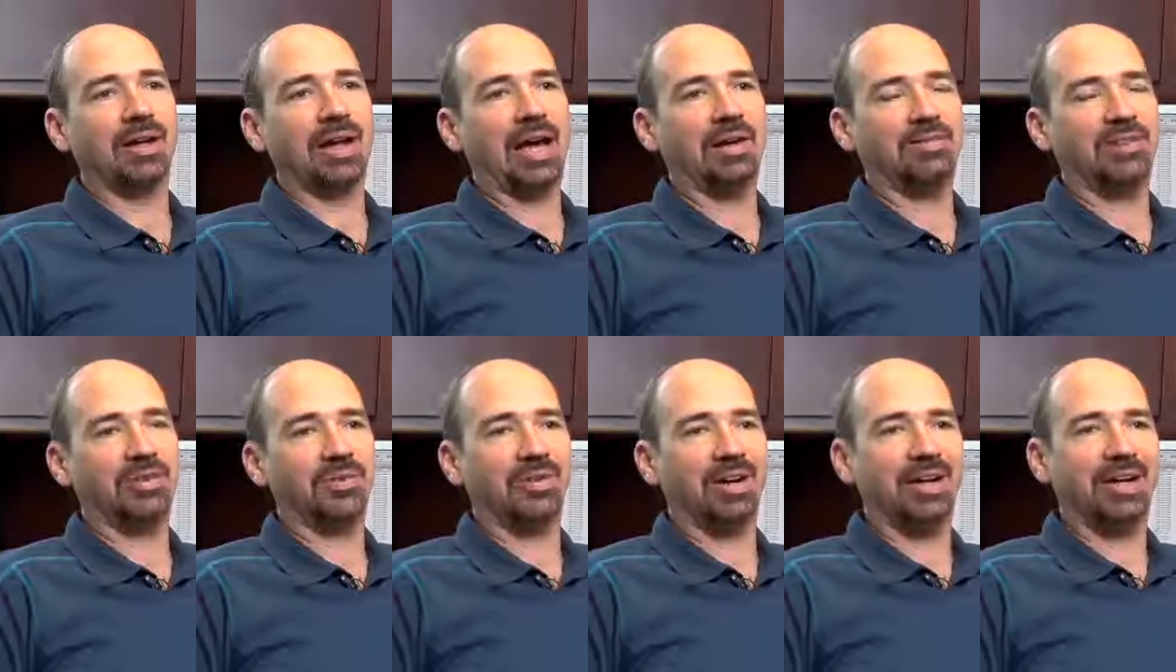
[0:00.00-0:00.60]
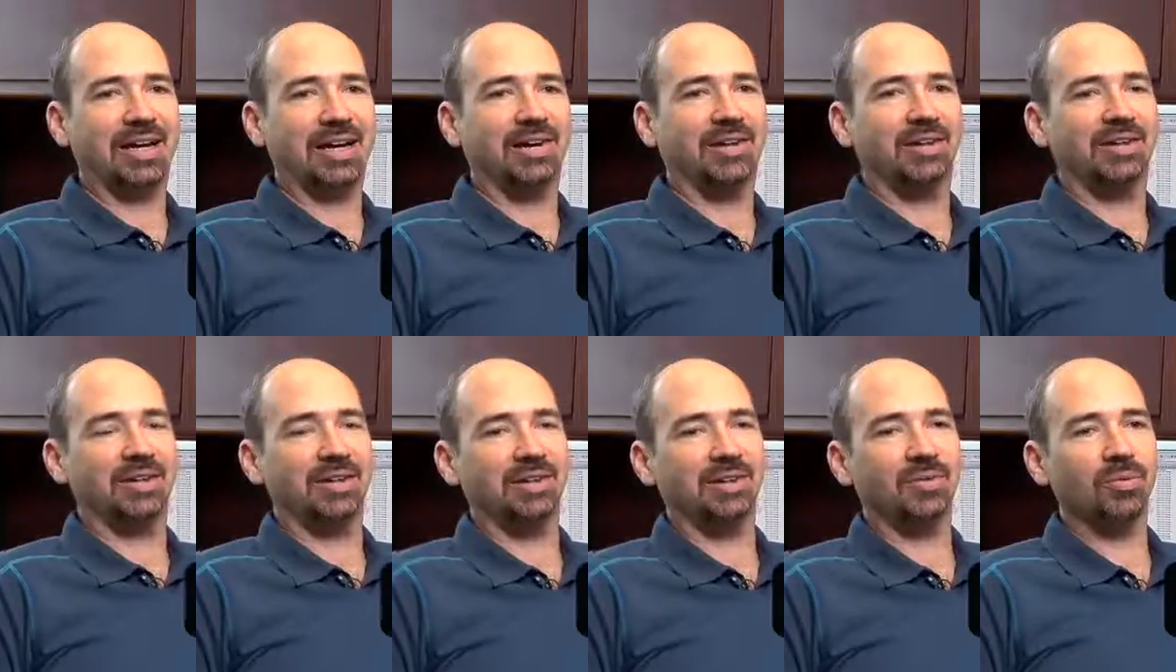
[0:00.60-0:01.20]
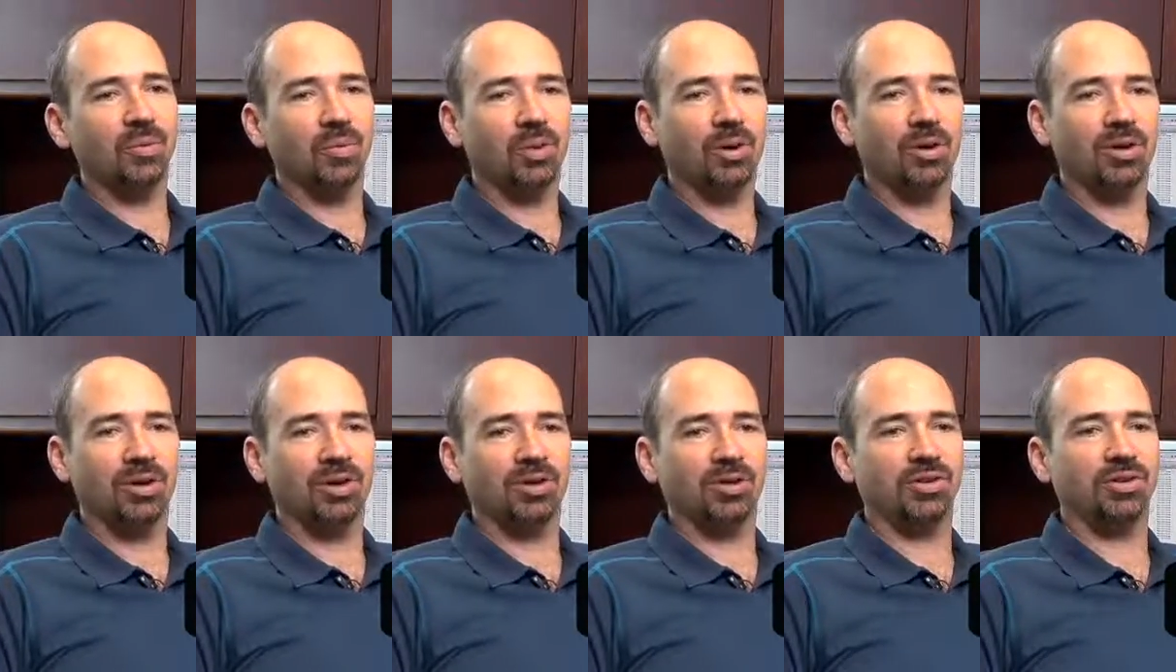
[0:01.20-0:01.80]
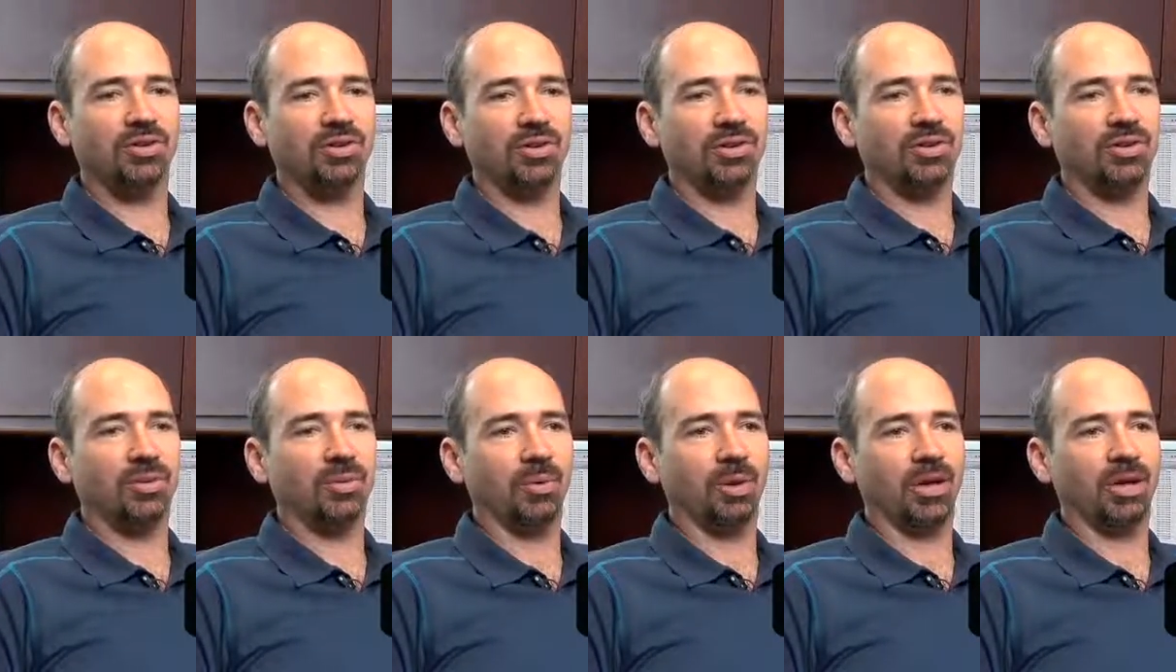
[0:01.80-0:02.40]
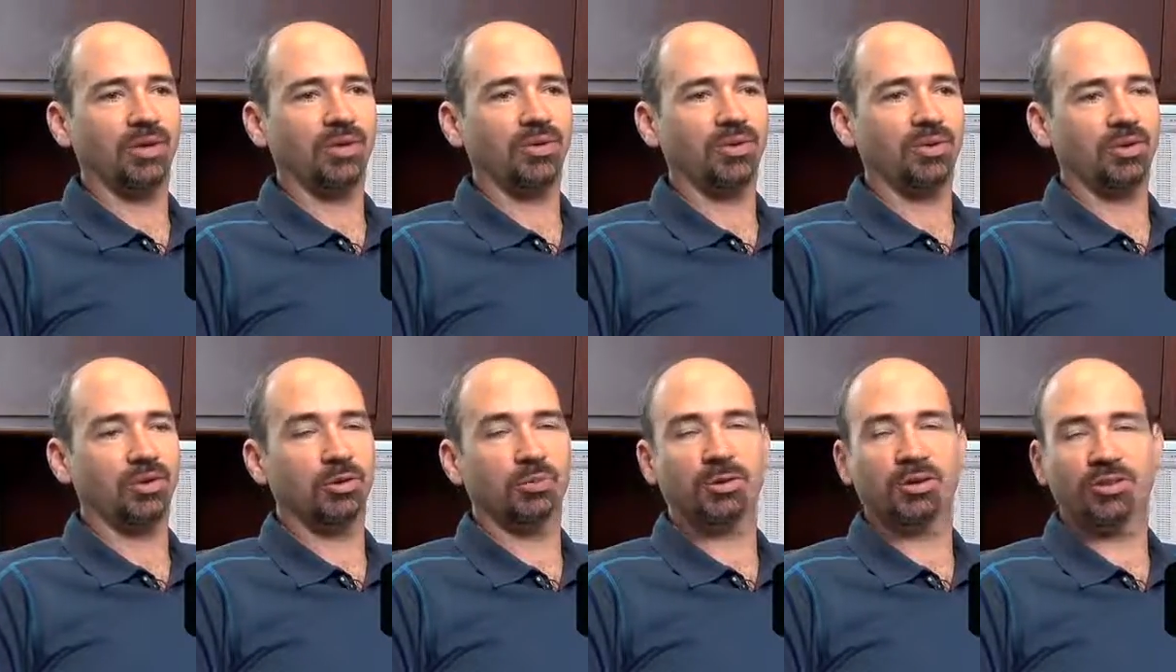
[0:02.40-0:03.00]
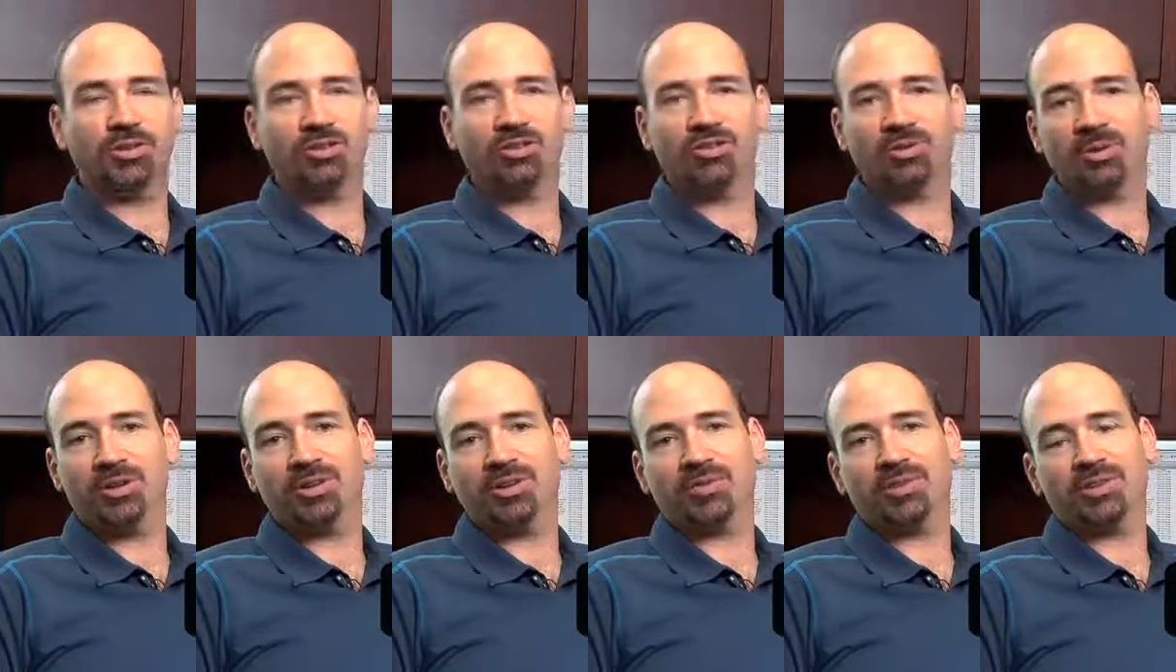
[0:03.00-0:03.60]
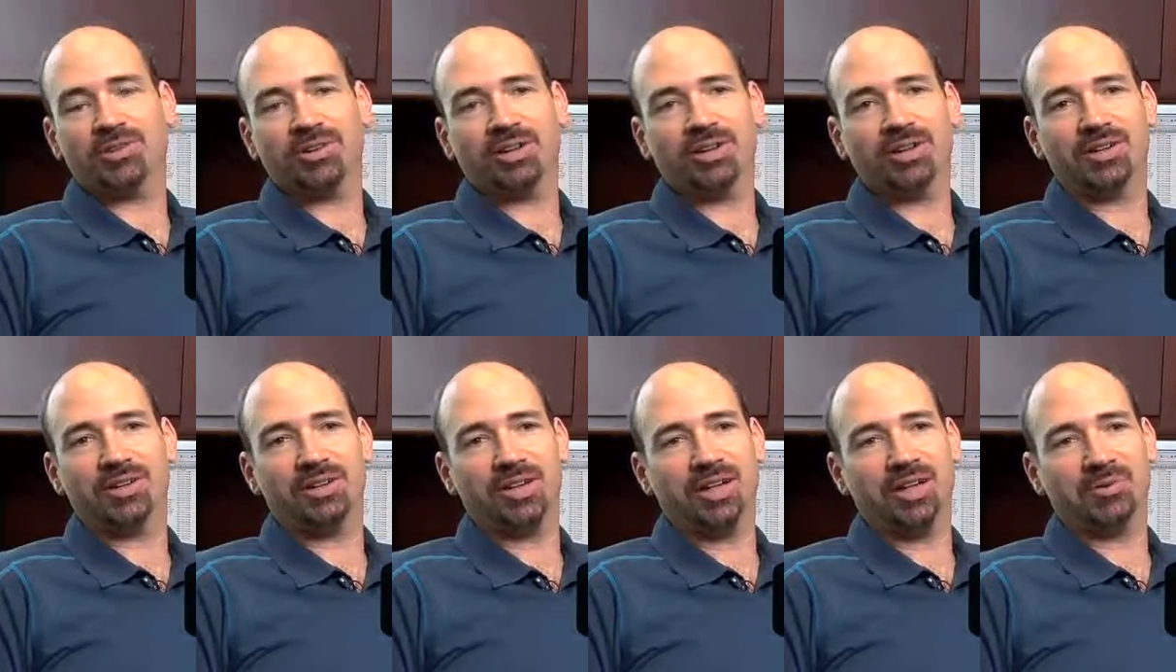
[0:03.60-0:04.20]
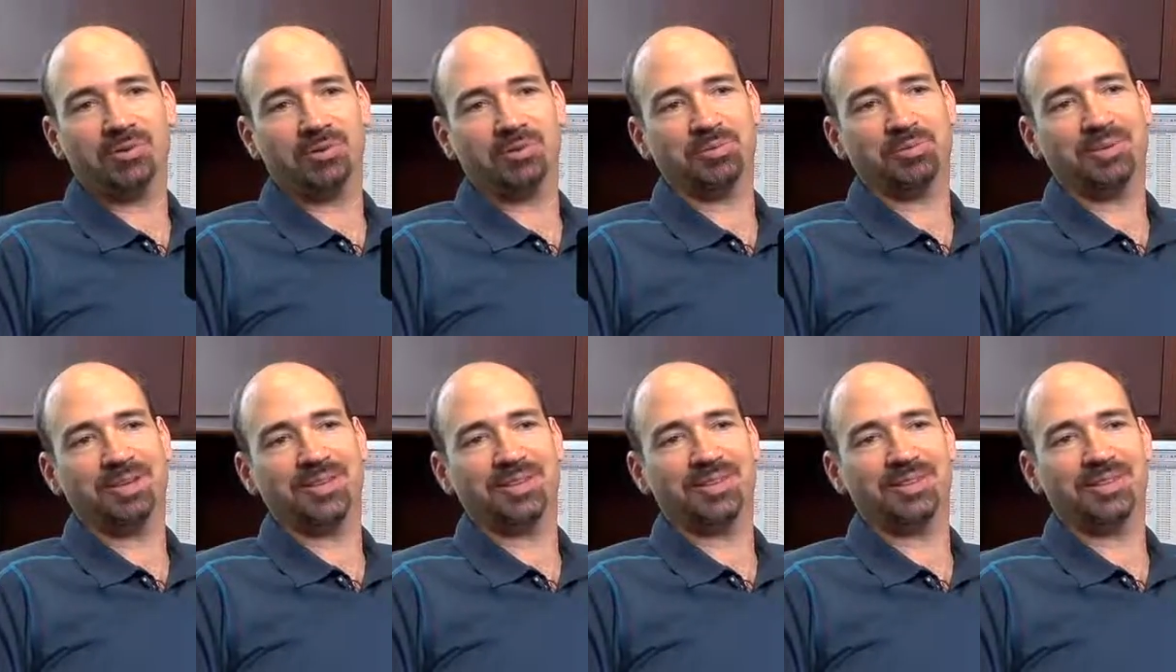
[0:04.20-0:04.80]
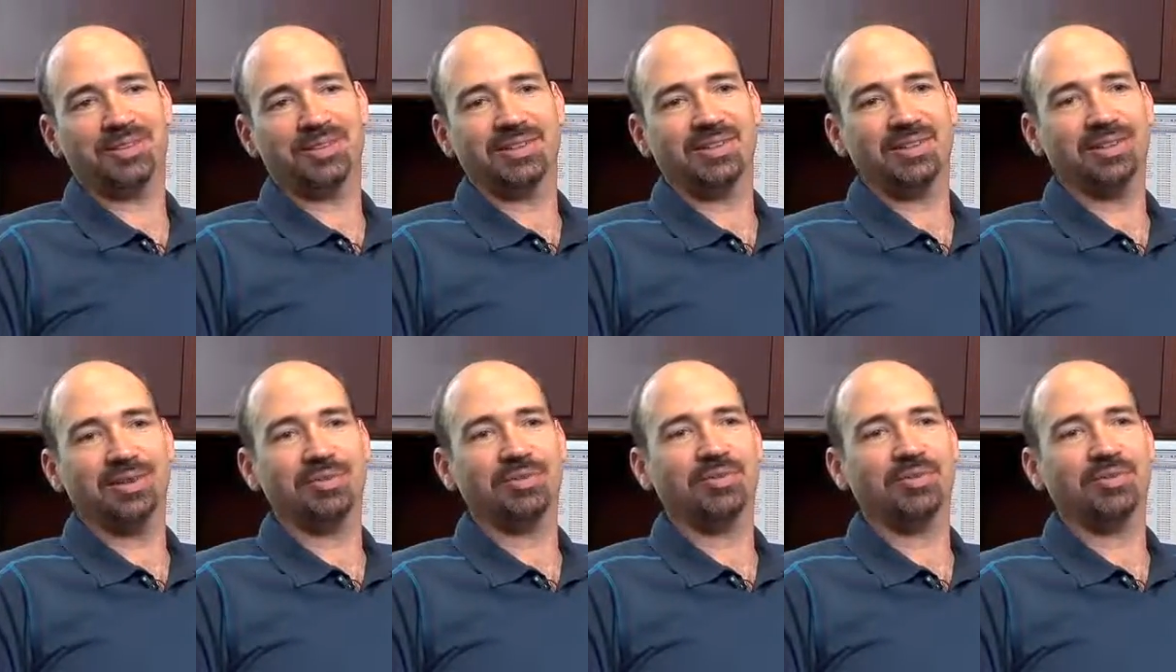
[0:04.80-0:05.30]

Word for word: having to write out in words the way to do the procedures we demonstrated today would have been you know,